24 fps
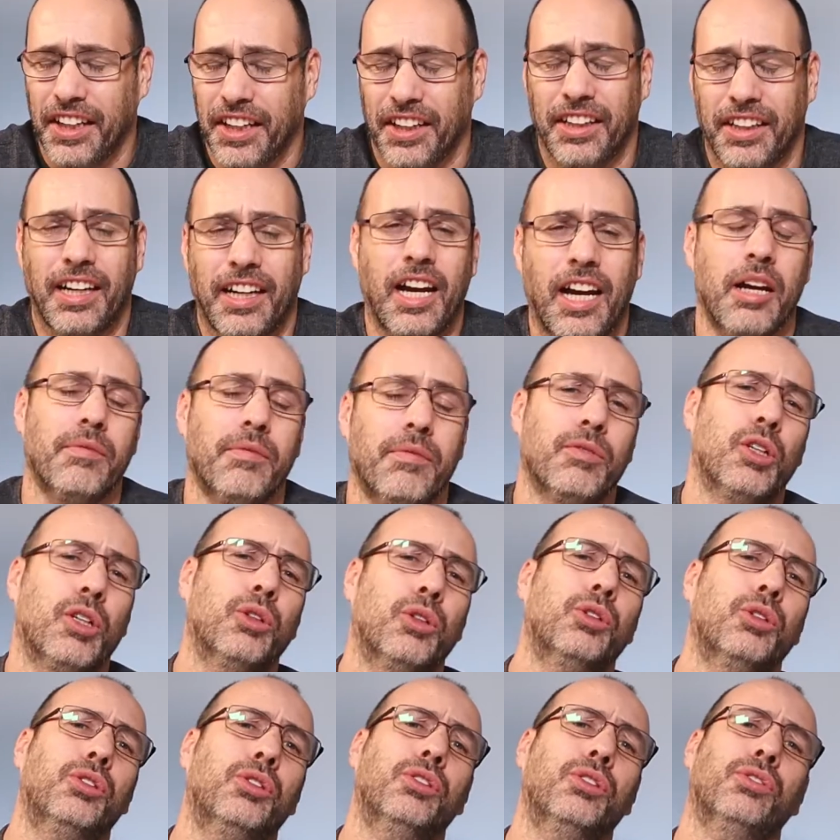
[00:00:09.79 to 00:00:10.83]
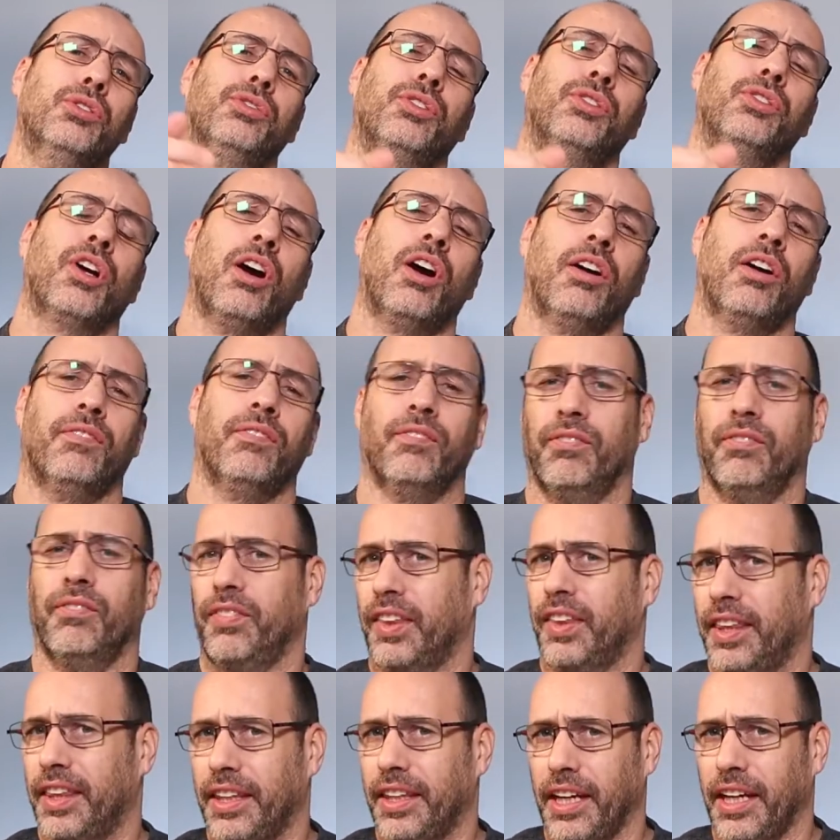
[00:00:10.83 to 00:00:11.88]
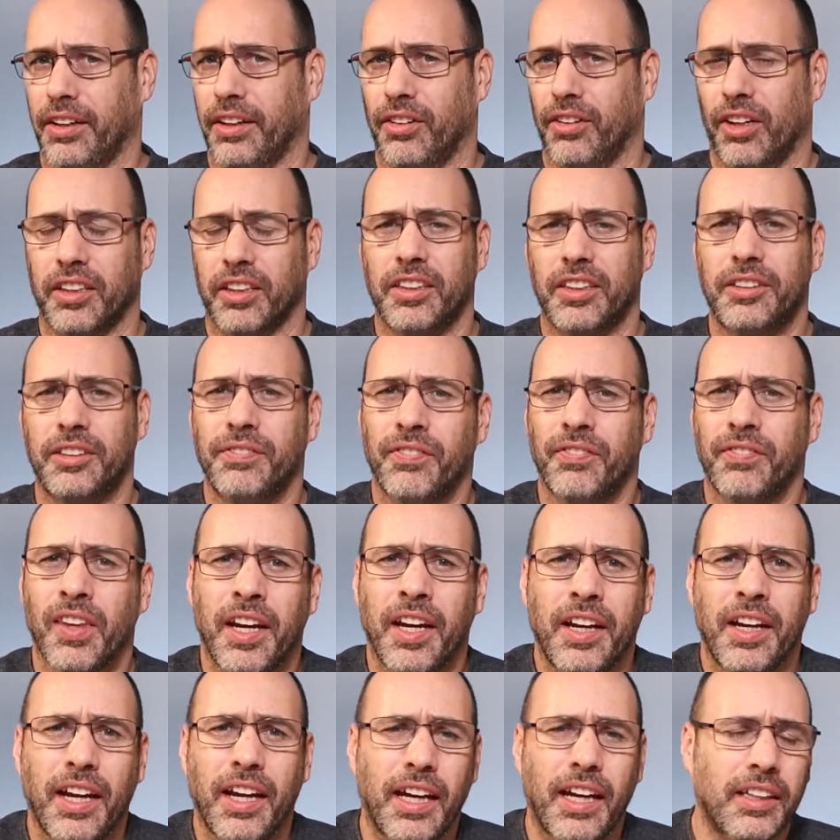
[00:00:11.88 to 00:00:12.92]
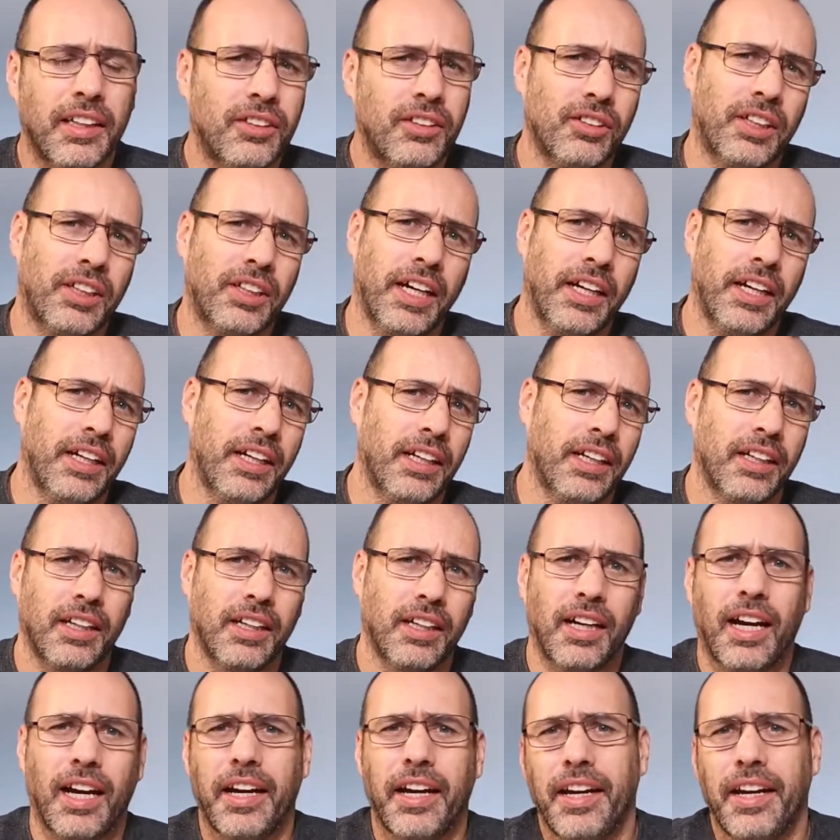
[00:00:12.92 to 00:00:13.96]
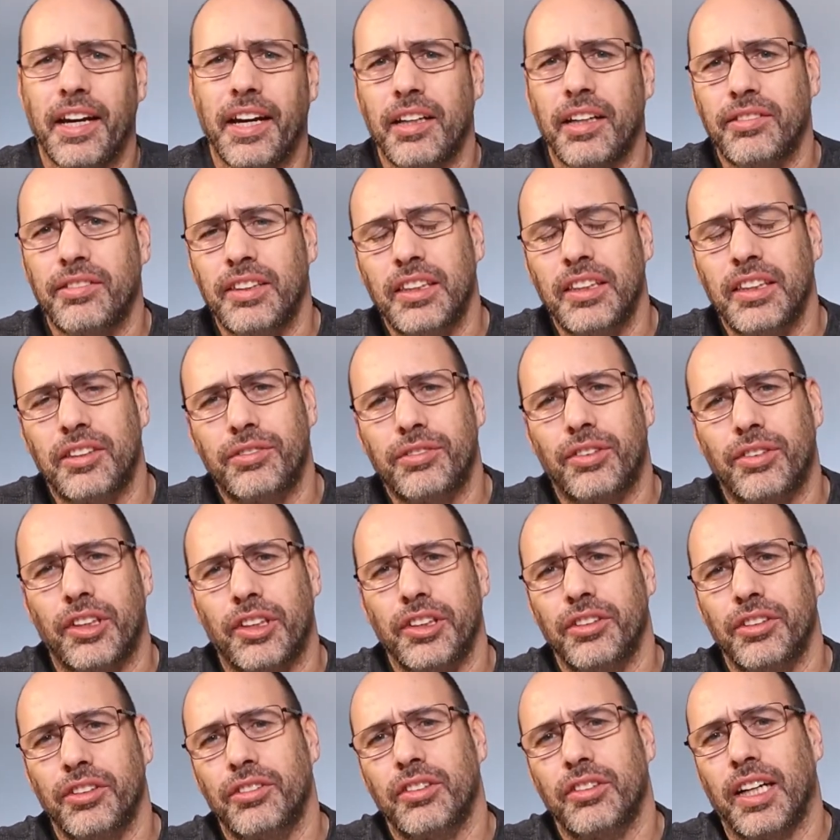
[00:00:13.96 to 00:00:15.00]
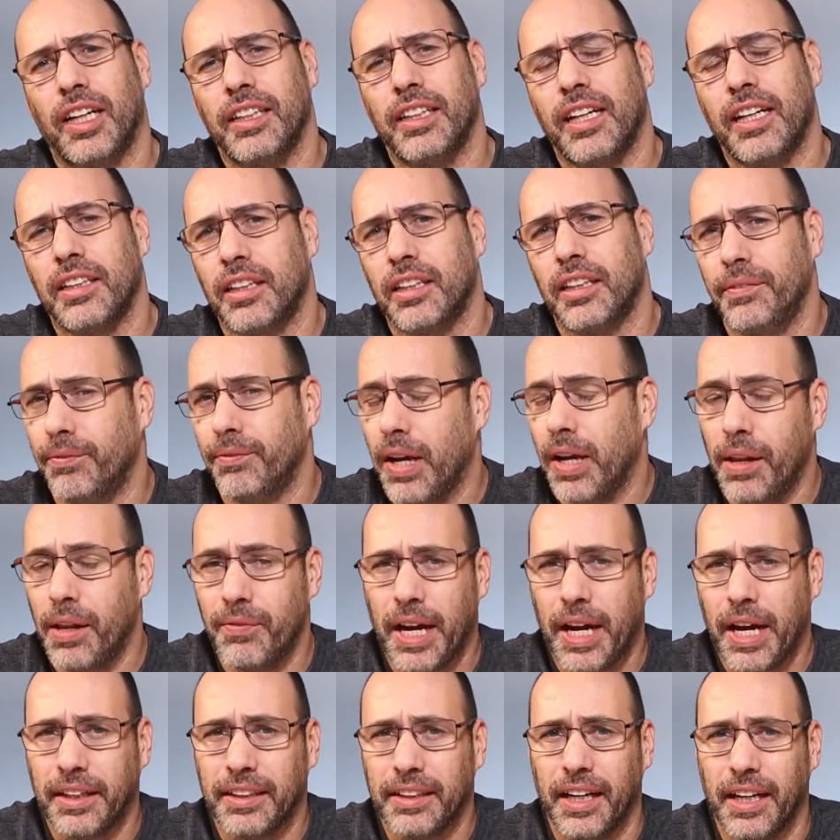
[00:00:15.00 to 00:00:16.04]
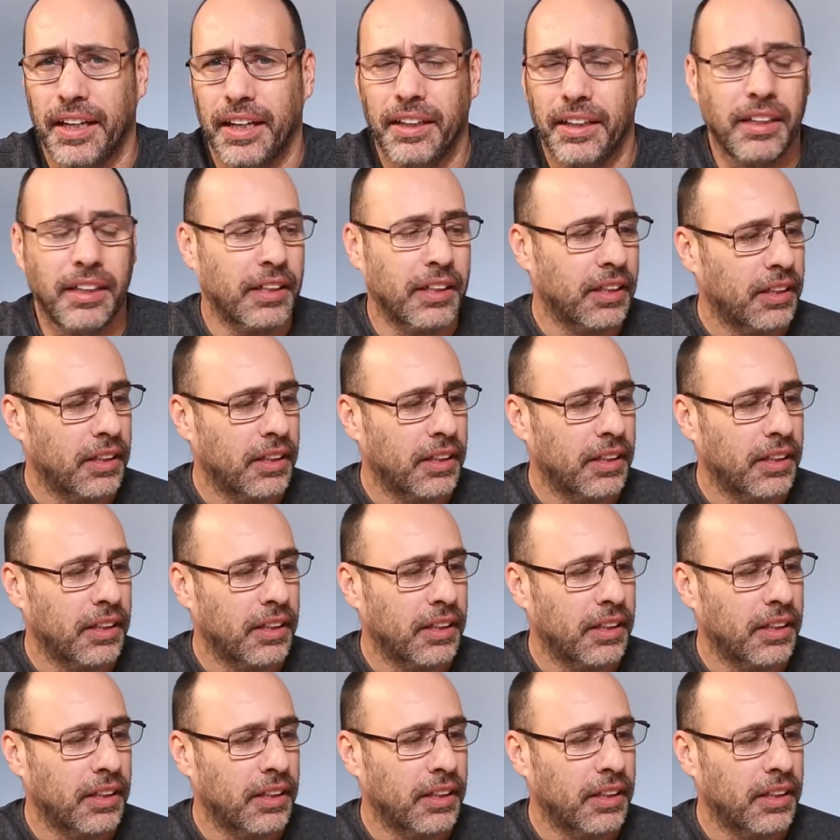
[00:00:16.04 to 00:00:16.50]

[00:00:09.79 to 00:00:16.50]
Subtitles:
there, I'm Hugo from TechCorner, and today I have here for you another mailbag day.